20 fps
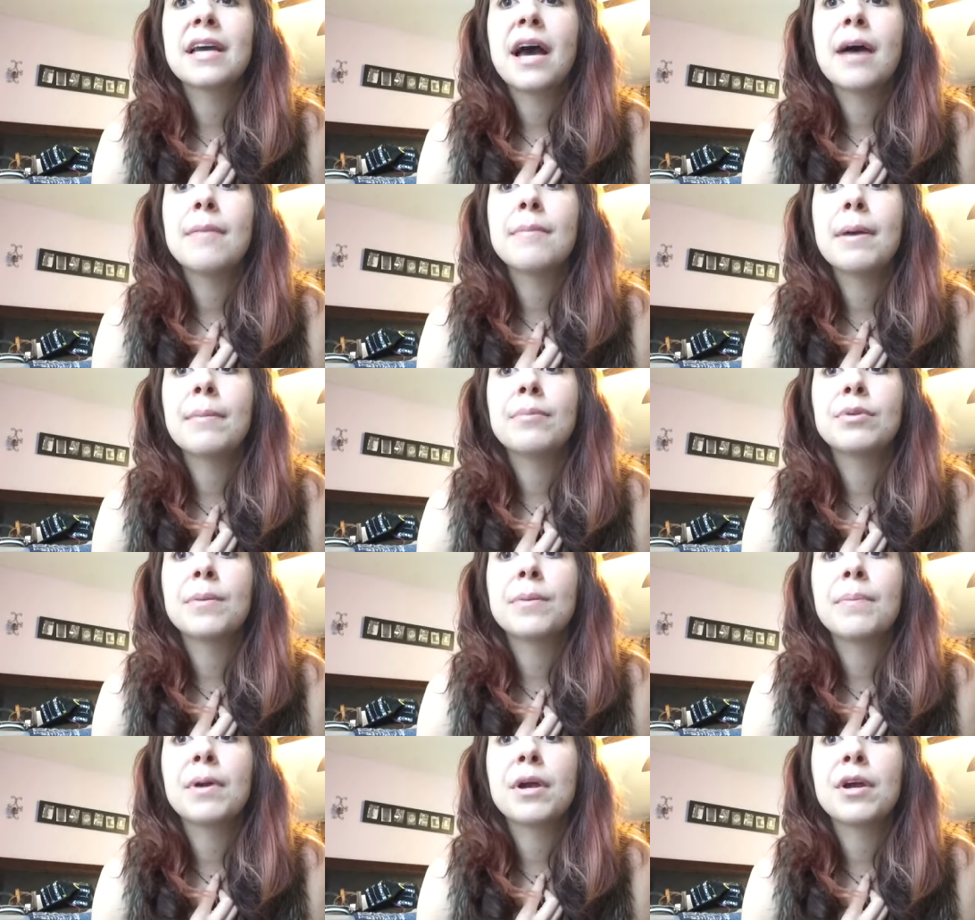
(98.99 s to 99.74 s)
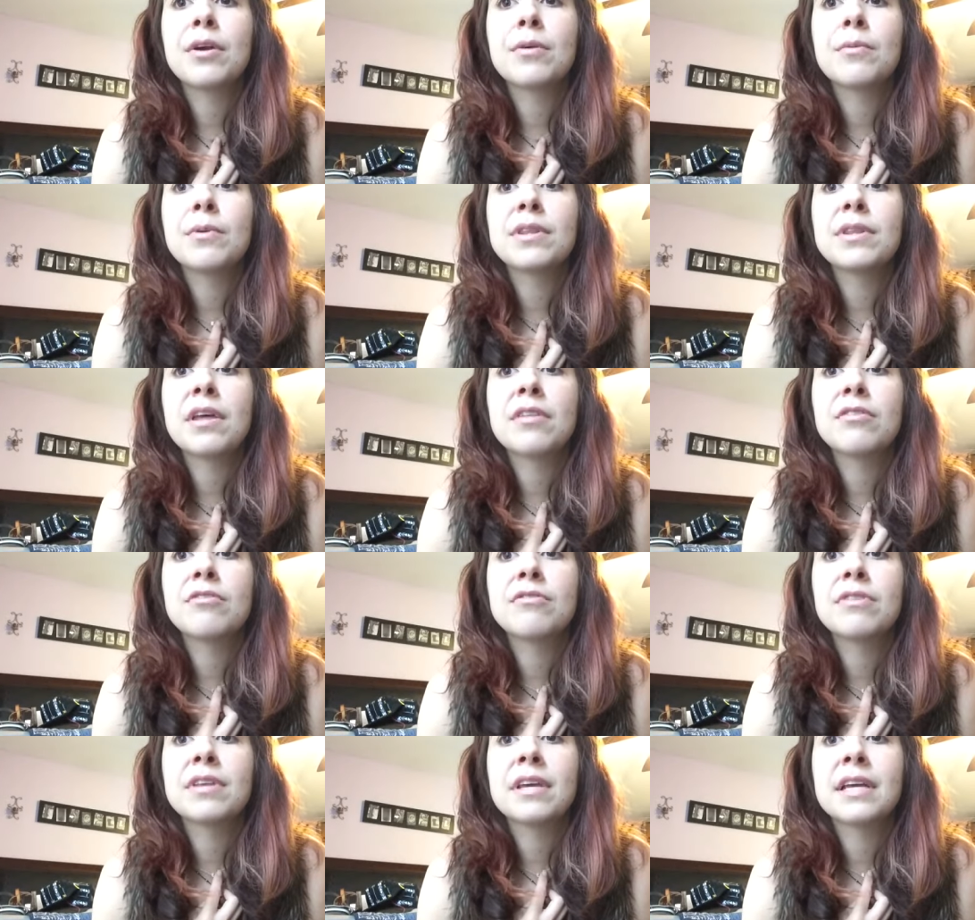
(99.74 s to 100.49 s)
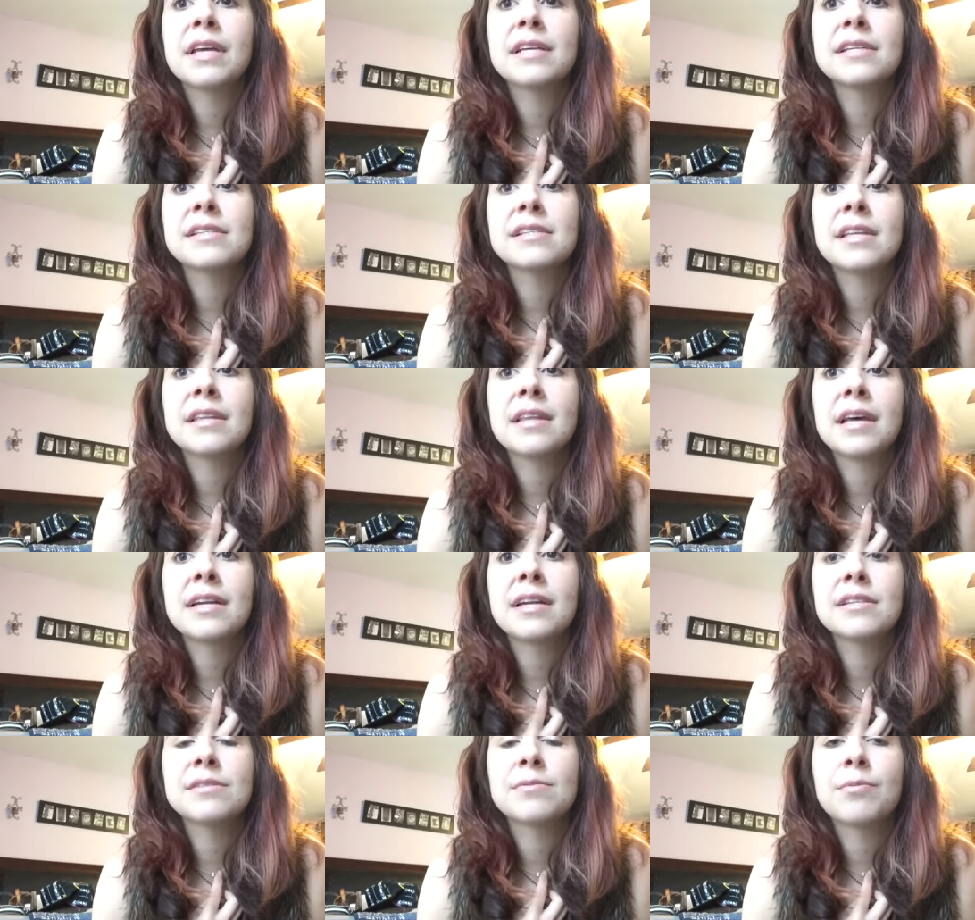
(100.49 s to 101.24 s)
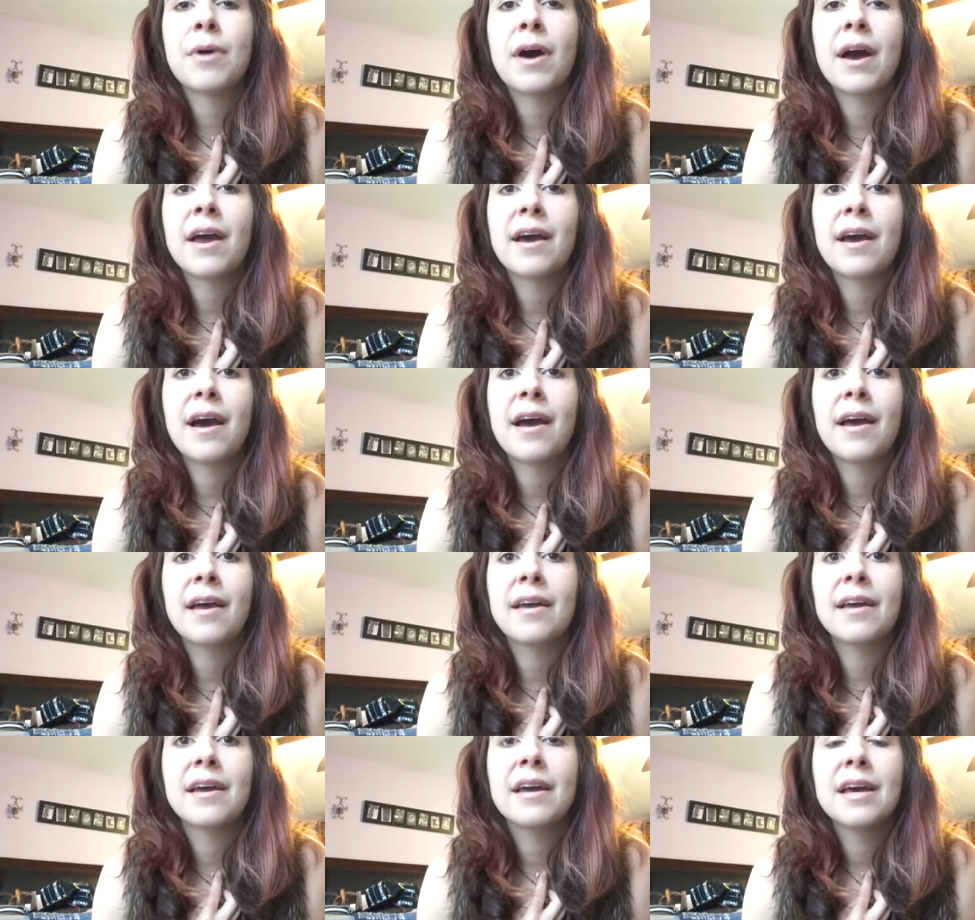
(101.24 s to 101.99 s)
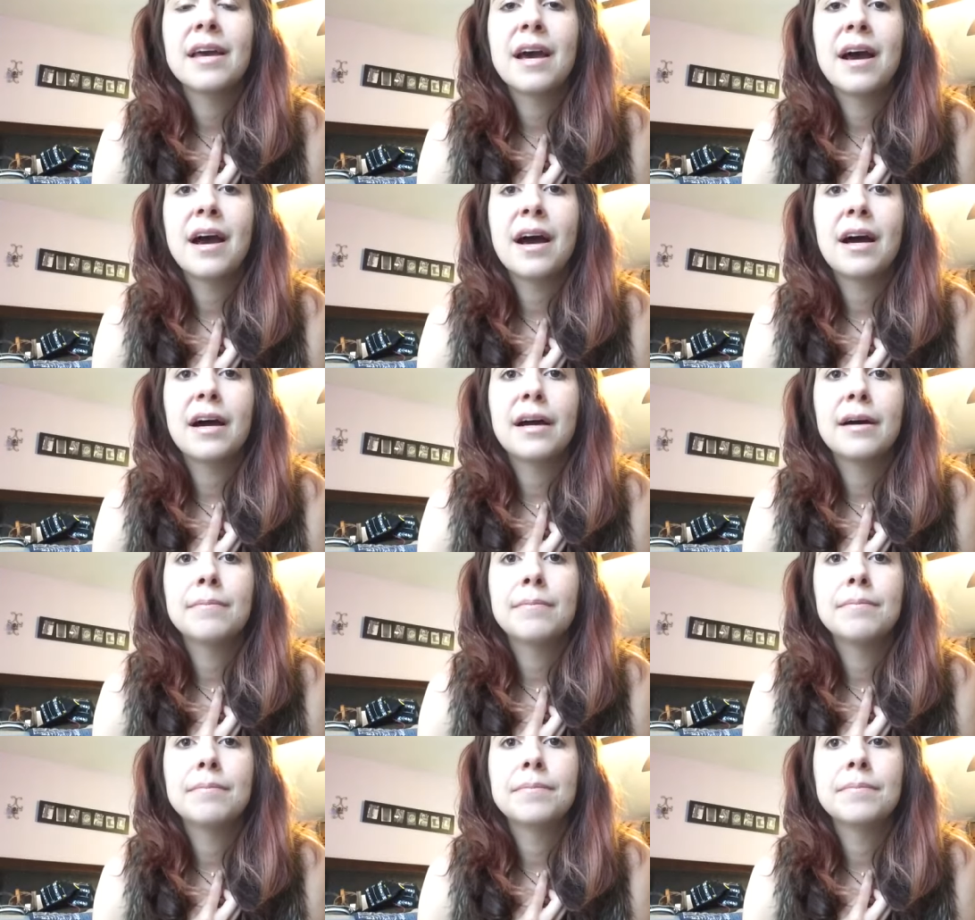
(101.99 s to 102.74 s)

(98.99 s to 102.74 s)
I'm able to pair it with other things, and that is why I